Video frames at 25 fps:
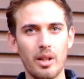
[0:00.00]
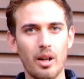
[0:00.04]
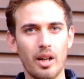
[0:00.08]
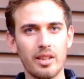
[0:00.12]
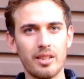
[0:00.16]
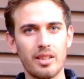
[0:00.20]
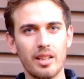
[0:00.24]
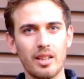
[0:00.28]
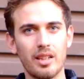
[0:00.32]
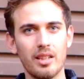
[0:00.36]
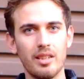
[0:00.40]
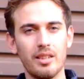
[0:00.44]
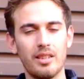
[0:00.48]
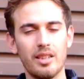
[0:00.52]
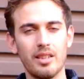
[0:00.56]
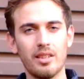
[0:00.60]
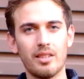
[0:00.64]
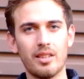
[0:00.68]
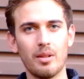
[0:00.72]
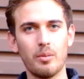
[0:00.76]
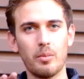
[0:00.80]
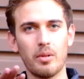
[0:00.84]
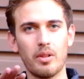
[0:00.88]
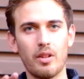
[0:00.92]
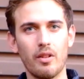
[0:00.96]
nice and
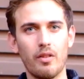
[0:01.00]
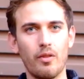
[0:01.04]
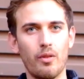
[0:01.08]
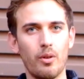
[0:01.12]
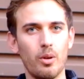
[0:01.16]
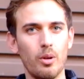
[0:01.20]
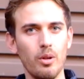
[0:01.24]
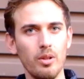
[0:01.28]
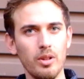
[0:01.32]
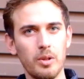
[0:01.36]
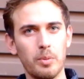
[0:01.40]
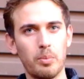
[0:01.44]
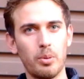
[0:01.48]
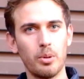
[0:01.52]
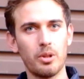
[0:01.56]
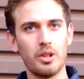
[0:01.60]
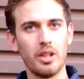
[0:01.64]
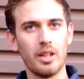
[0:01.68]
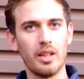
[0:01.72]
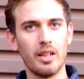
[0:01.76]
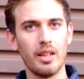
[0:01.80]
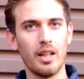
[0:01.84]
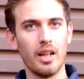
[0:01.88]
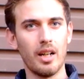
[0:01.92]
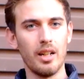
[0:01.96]
consistent with the force,
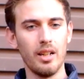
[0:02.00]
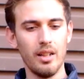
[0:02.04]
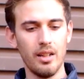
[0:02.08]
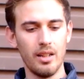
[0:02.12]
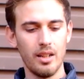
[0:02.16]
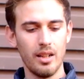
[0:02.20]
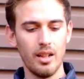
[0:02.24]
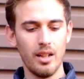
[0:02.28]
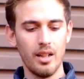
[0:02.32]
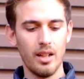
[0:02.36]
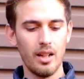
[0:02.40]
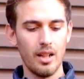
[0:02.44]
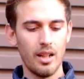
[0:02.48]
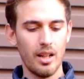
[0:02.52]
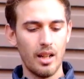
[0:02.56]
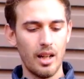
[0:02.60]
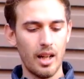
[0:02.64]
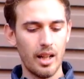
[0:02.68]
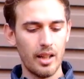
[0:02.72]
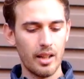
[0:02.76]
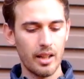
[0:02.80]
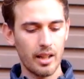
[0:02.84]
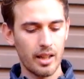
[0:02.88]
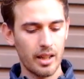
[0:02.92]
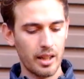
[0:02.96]
pushing down.
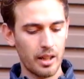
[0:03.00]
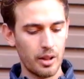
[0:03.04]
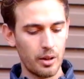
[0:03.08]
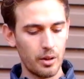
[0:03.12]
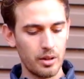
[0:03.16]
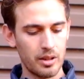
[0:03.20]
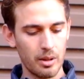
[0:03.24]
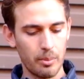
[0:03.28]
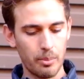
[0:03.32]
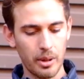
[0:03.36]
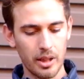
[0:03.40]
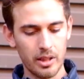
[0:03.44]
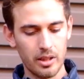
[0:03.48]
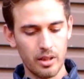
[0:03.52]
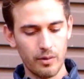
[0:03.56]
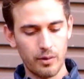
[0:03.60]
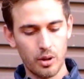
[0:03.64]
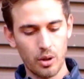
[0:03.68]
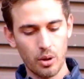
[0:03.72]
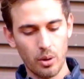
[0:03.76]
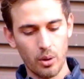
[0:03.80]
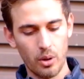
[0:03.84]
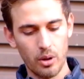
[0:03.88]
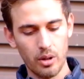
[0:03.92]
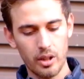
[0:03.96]
And then I'm going to use a piece of
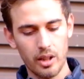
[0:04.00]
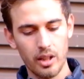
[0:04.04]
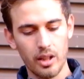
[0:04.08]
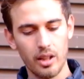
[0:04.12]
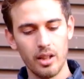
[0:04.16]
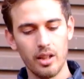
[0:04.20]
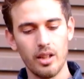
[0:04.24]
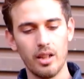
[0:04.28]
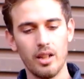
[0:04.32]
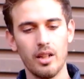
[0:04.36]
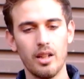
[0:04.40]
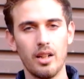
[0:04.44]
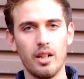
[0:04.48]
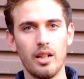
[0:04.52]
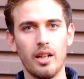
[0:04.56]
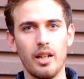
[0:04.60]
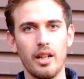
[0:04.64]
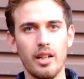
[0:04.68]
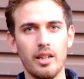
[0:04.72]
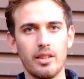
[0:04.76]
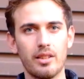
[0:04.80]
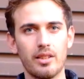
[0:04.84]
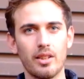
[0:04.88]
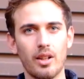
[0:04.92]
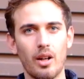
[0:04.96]
chalk
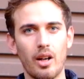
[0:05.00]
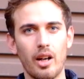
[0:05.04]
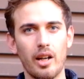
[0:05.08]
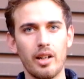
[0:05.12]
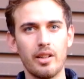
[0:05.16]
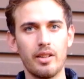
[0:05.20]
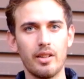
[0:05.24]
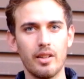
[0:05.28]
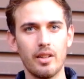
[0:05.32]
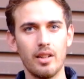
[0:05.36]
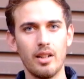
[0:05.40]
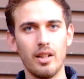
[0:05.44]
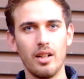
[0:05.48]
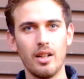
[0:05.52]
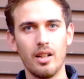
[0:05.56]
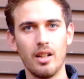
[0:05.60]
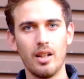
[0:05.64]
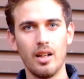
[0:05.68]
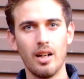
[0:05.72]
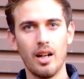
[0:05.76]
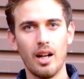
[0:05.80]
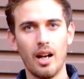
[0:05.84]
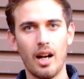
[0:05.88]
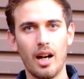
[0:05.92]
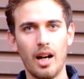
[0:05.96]
inside
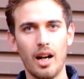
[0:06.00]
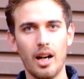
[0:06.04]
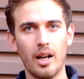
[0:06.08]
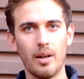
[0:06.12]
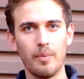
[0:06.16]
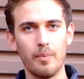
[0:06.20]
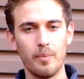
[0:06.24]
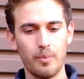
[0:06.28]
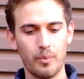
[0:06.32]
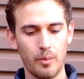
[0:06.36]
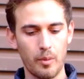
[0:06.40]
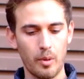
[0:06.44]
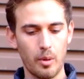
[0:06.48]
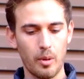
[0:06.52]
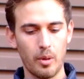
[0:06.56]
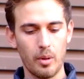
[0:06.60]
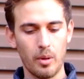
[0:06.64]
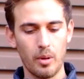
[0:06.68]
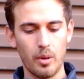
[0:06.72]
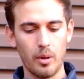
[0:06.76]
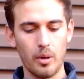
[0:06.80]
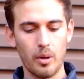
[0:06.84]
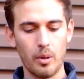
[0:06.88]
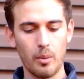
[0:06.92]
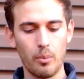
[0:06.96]

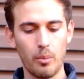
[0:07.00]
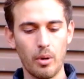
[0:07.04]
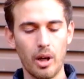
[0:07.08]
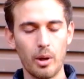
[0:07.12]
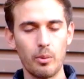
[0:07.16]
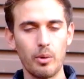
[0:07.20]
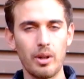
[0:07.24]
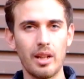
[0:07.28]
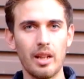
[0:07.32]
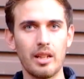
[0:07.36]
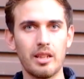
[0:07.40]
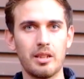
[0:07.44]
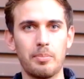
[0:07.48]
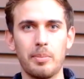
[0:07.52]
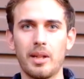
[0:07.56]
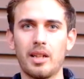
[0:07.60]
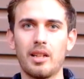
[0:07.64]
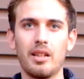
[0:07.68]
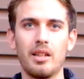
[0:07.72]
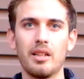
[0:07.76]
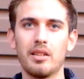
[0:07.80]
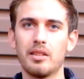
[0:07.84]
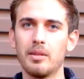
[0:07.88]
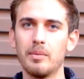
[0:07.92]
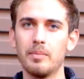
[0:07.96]
my release
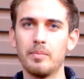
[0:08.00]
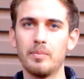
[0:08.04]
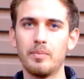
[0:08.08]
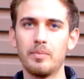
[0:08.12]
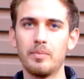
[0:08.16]
mechanism.